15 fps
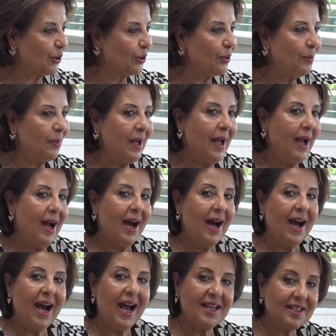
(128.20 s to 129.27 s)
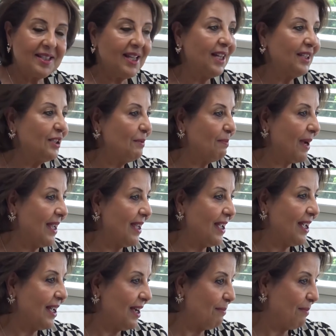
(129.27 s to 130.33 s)
globe. I started my,
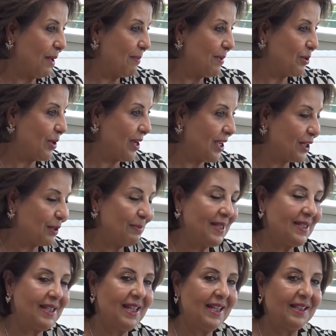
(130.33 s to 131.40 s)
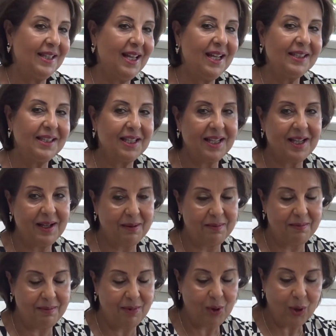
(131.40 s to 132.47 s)
maybe you heard me saying that, I,
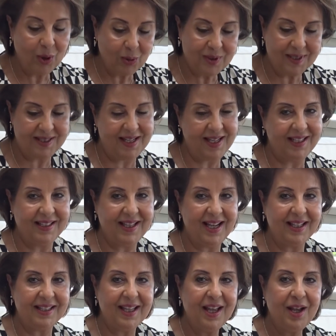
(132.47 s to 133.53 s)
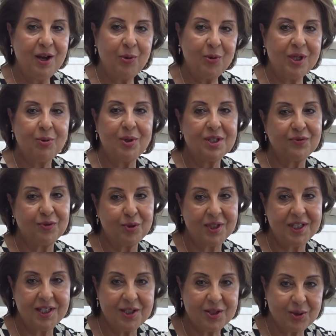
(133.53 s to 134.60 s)
I'm always saying that. When I was four
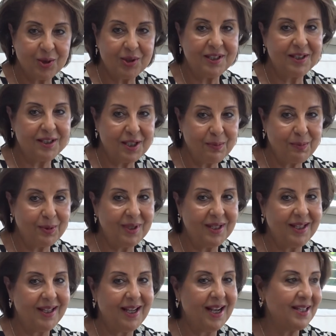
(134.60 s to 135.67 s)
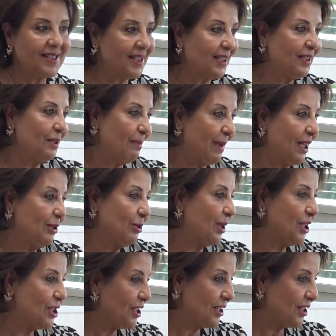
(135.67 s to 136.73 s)
years old in Tripoli, I started my
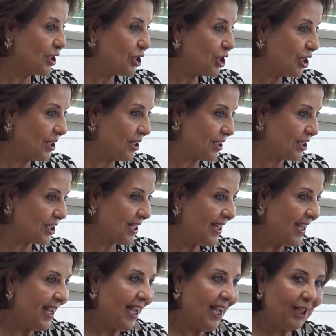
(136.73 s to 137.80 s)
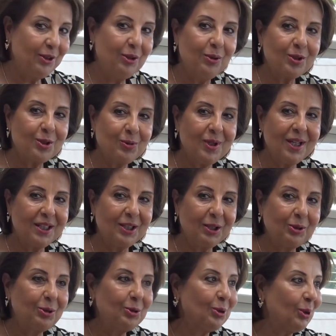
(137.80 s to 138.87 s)
education in the church, and those were the
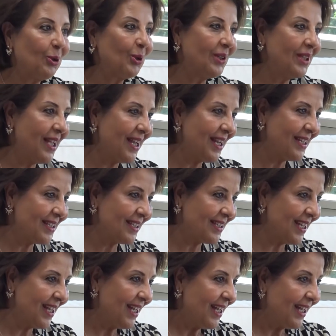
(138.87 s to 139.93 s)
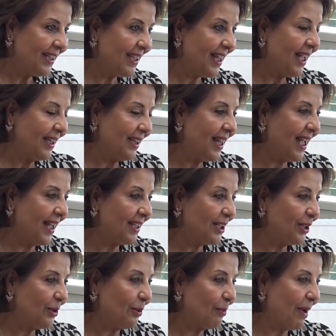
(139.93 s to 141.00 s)
good old days. That, that,
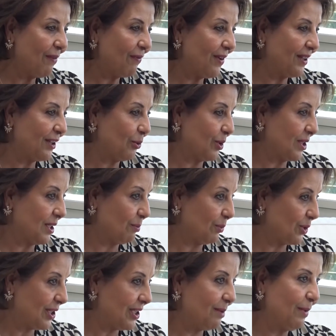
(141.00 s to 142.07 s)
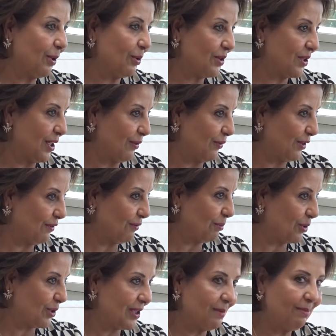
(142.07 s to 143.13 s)
you know, my father was a Muslim, a conservative
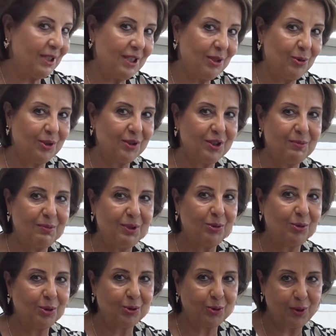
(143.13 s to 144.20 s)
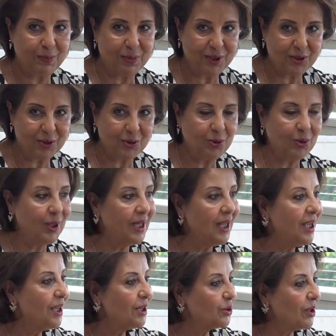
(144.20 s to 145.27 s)
Muslim, but he wanted me to go to a preschool.
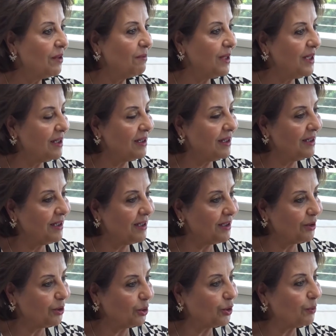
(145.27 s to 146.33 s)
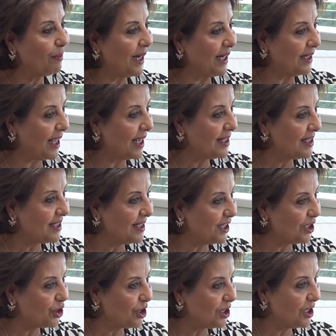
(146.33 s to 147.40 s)
So I've been uh, taught by nuns in
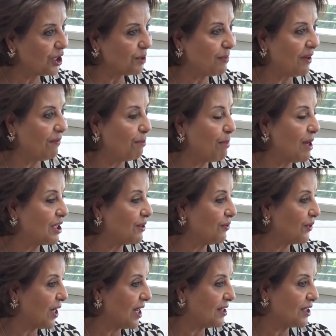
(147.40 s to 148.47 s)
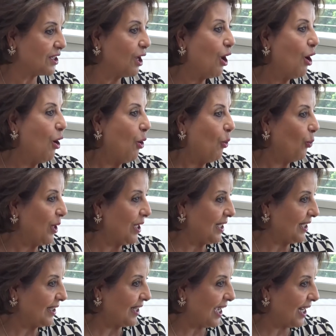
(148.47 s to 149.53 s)
the church. My best friends were
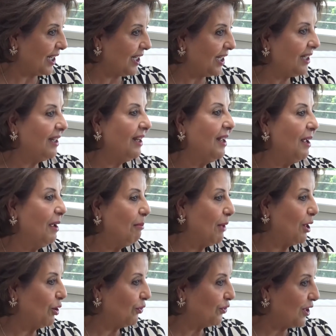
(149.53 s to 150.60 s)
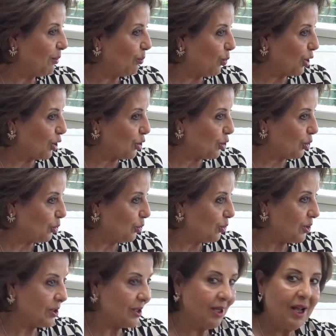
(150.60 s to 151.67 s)
Italian. Many of them were
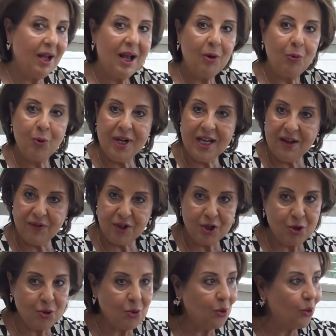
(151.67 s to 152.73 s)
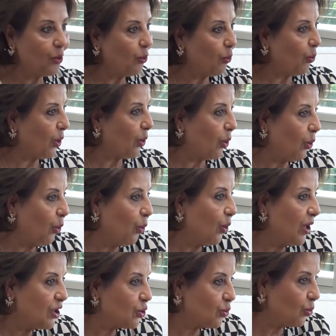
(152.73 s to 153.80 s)
Jews. We never knew wh who
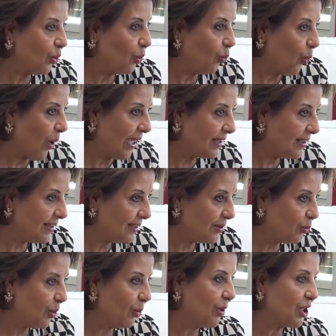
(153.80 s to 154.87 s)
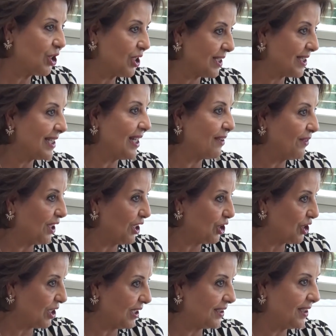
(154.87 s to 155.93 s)
is what. We were just loving
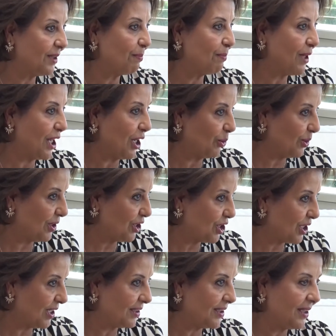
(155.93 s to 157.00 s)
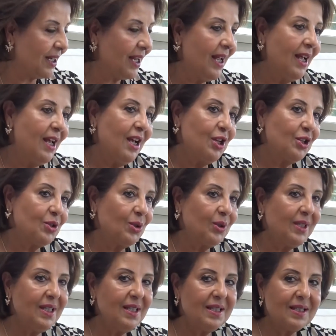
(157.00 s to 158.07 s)
each other, playing with each other. So
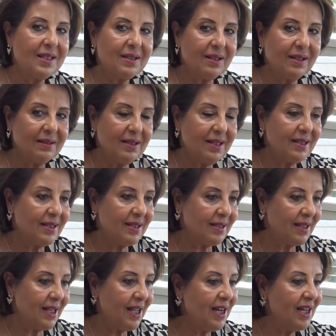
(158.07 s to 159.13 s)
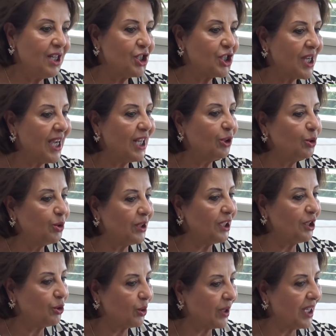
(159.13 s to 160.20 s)
this, this early childhood
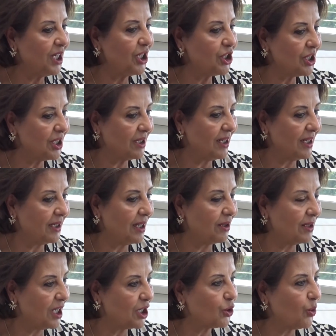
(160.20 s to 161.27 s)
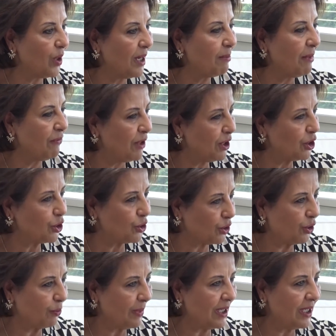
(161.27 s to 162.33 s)
education, and that's why I'm a very
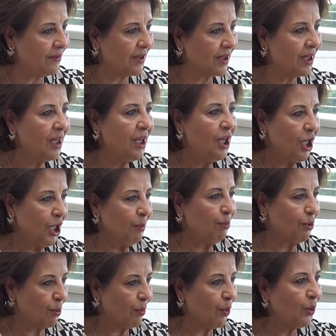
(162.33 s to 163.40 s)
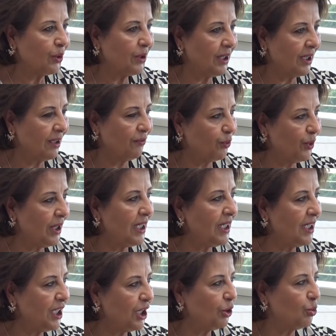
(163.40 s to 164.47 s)
strong believer in promoting, if we
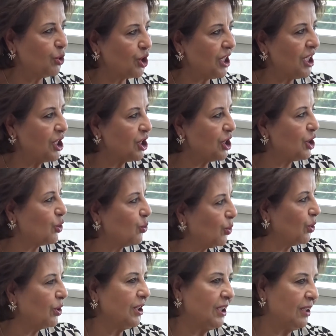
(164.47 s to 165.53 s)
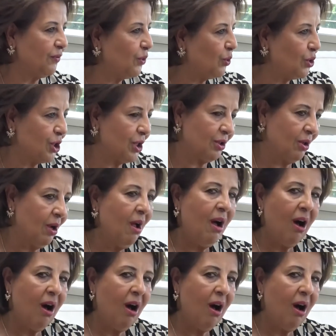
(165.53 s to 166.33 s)
really need to change this world in the future,